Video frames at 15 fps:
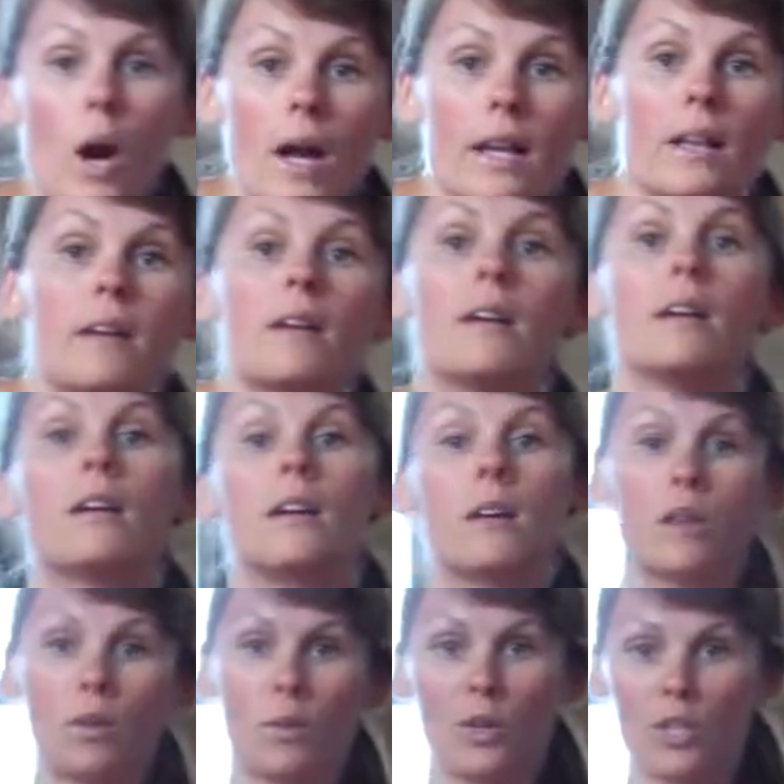1,
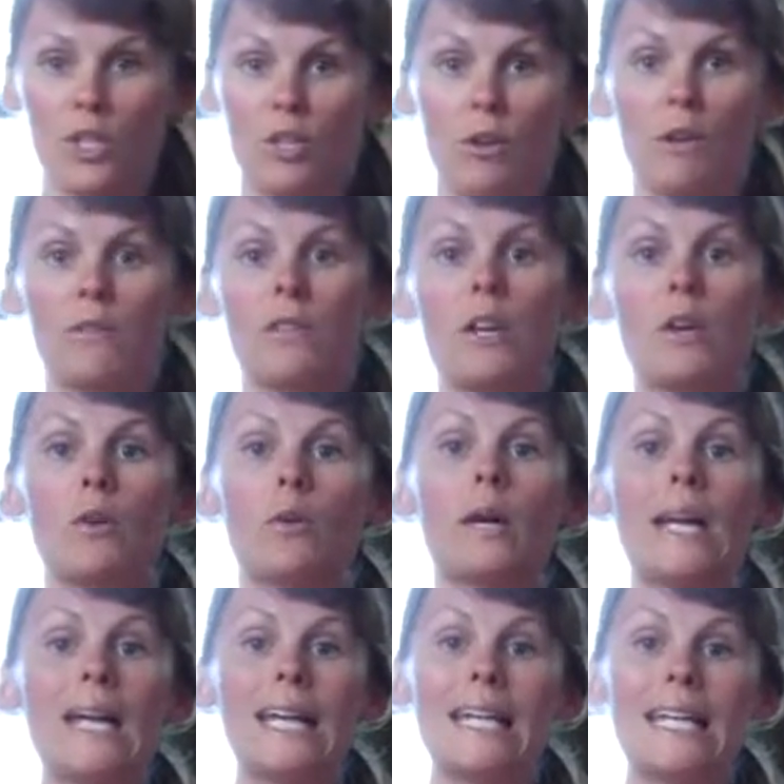which to review
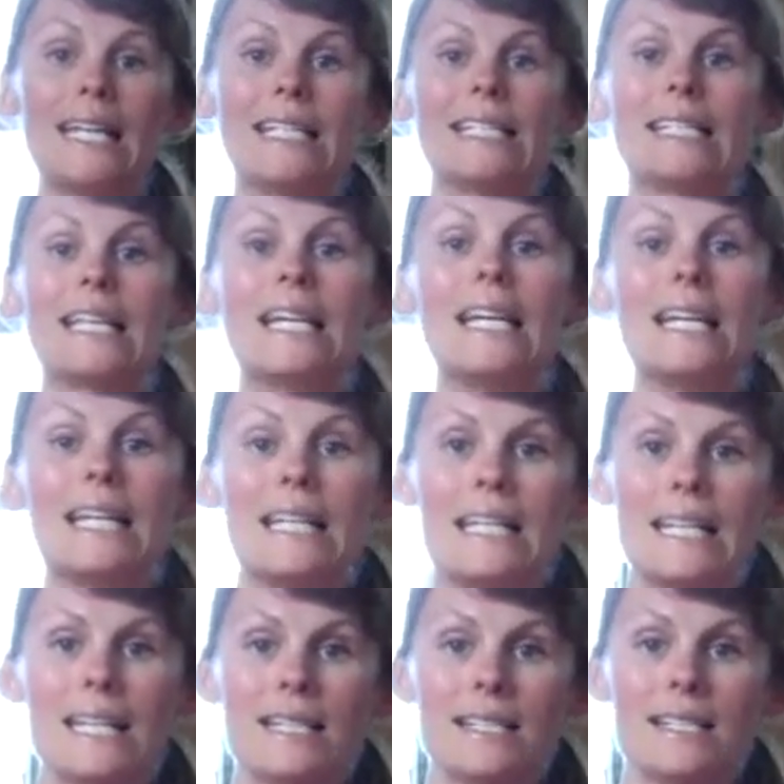is
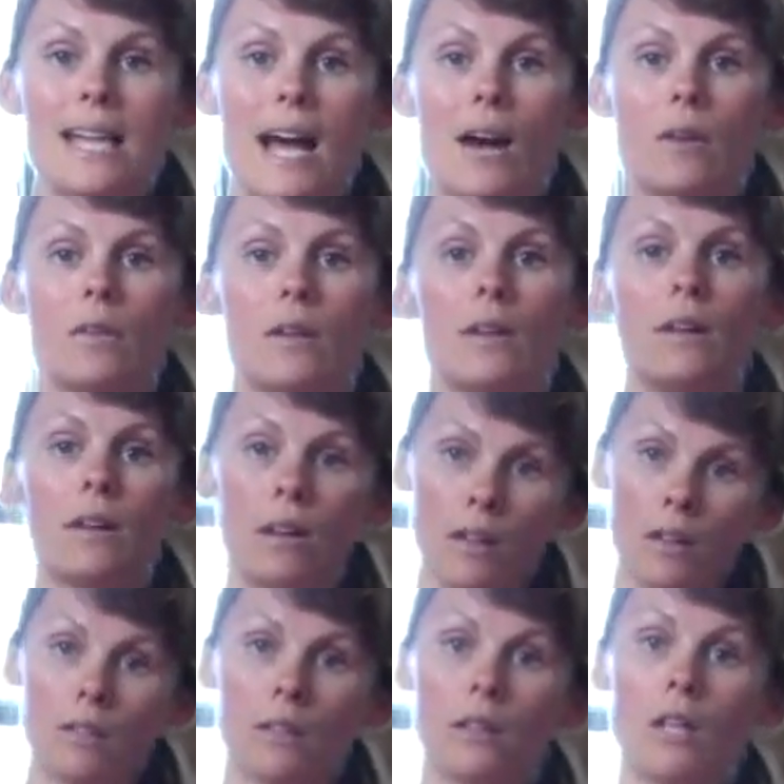knees down,
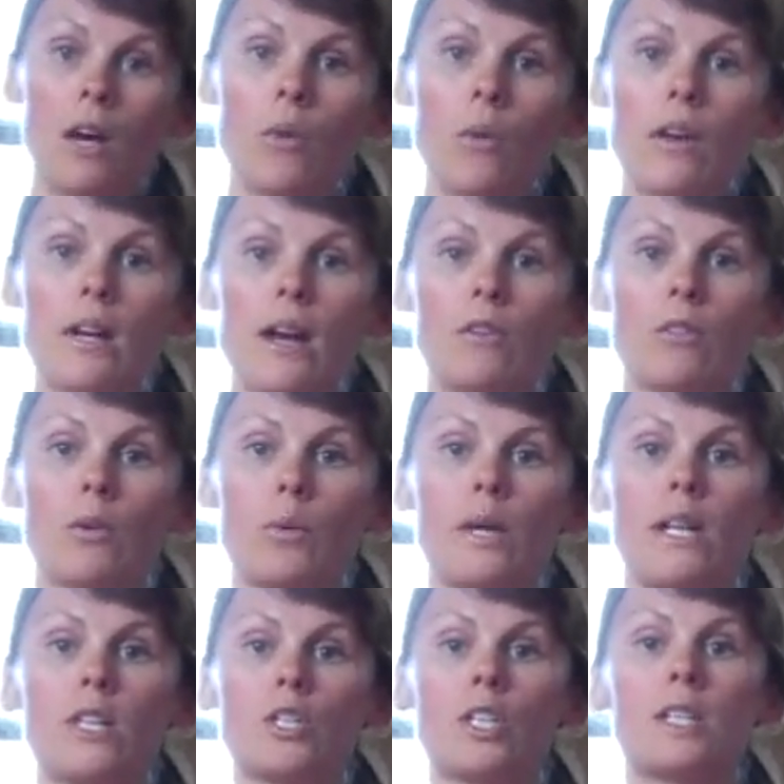lower down
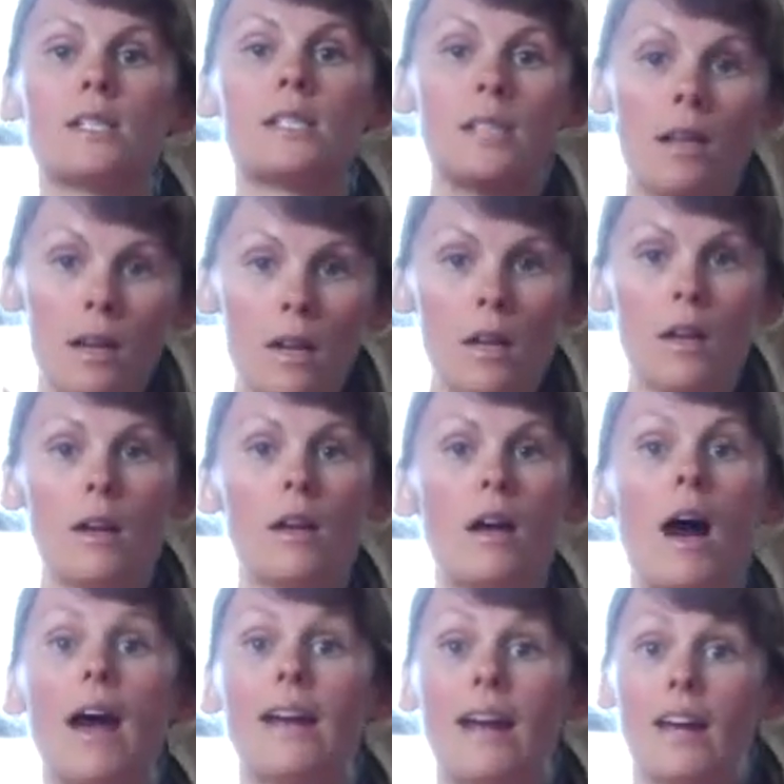3 inches,
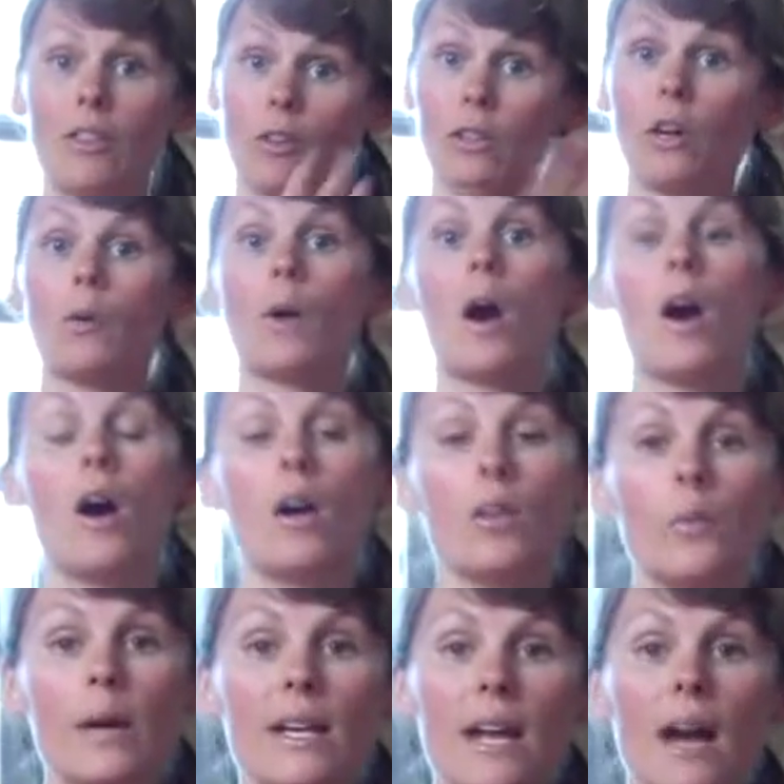and either lower
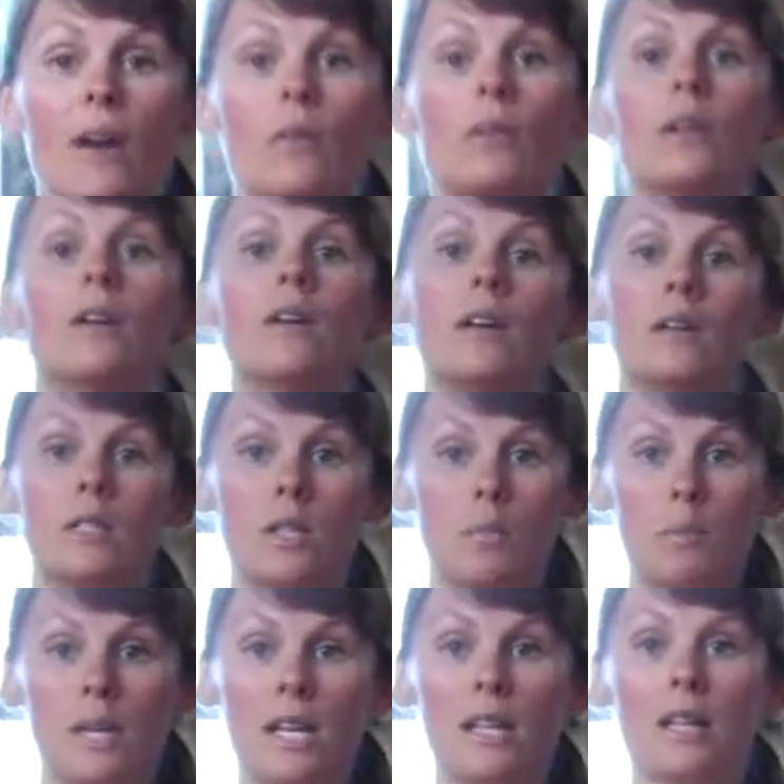all the way down to
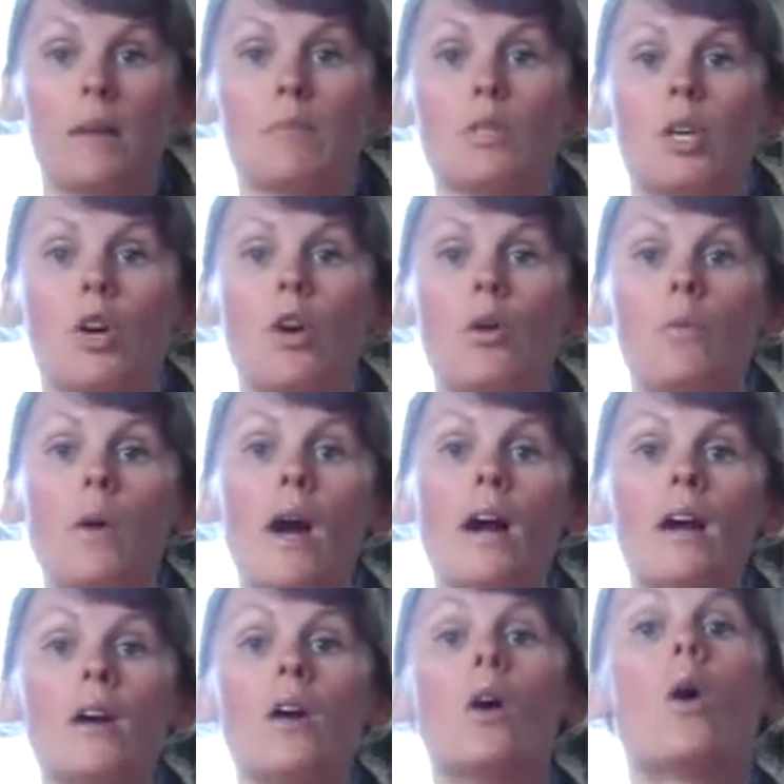peel up to
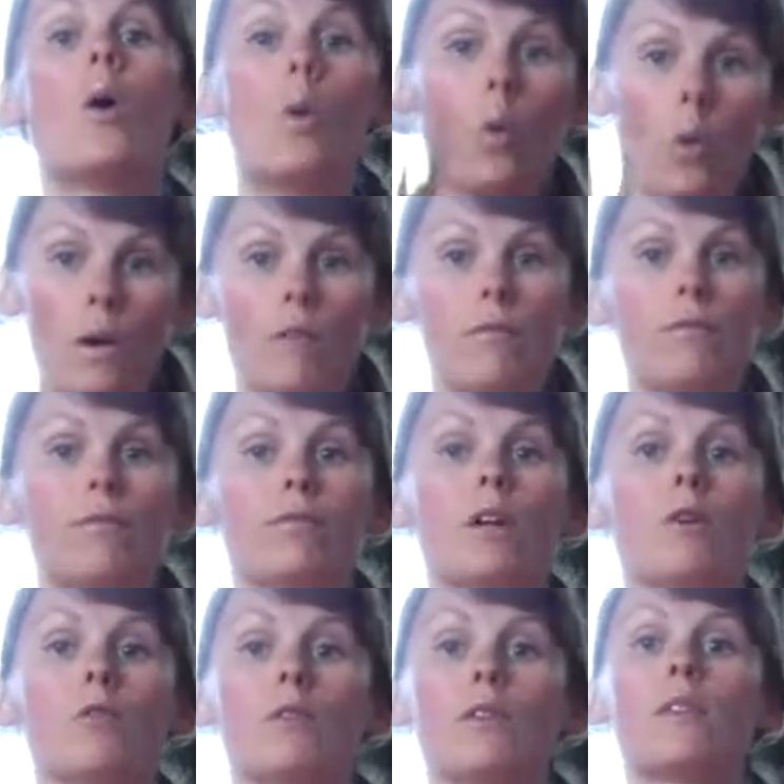Cobra, or
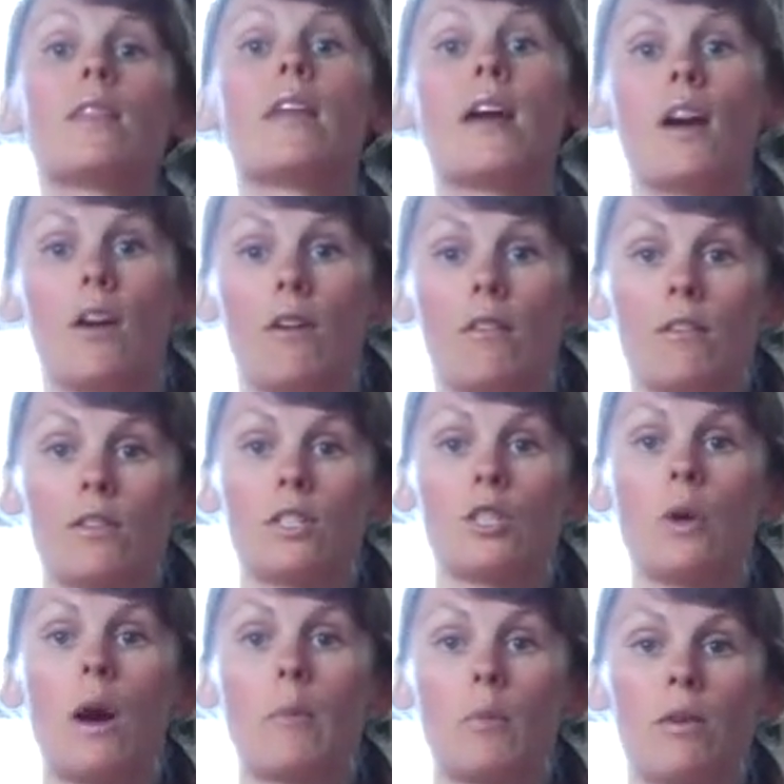float there
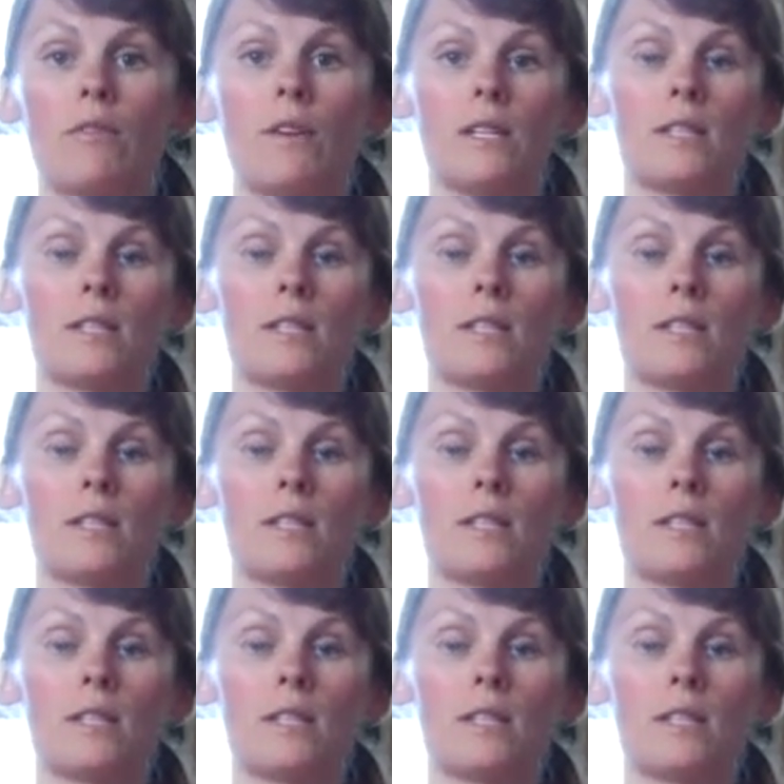to upward